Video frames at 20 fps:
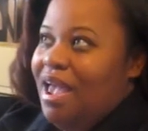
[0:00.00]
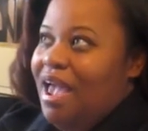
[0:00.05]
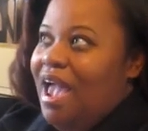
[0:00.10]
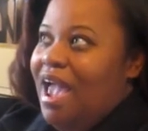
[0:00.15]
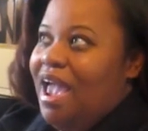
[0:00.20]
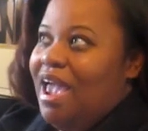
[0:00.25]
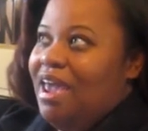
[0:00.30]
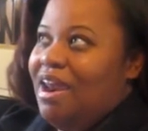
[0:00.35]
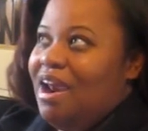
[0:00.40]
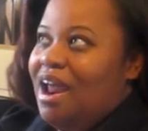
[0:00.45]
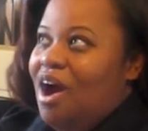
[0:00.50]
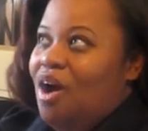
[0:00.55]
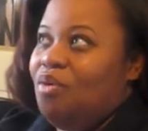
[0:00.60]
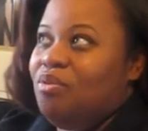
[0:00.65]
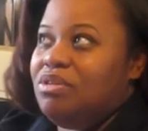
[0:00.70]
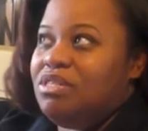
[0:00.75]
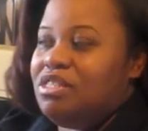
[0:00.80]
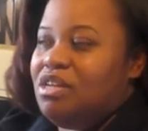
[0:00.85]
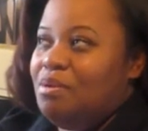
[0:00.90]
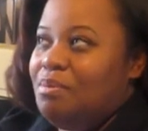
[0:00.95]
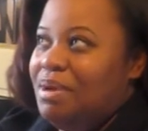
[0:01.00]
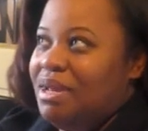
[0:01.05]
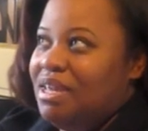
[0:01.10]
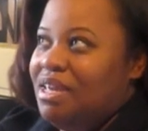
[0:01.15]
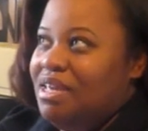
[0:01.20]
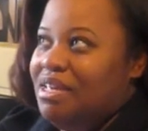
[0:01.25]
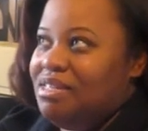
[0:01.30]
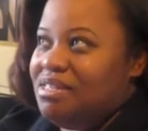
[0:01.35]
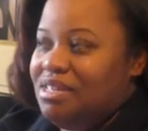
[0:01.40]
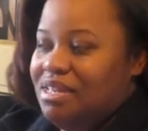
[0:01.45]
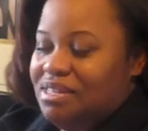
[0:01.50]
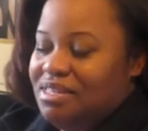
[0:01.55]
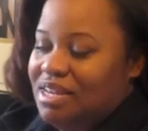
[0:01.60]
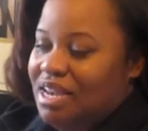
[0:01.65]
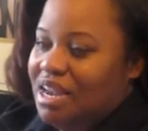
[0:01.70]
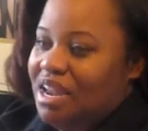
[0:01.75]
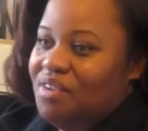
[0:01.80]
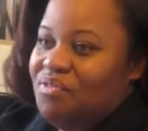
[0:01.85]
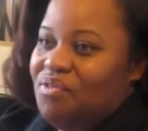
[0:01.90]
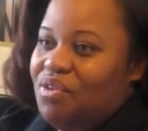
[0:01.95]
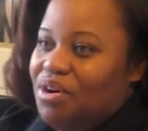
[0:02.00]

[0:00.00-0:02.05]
And I always tell my kids to take it for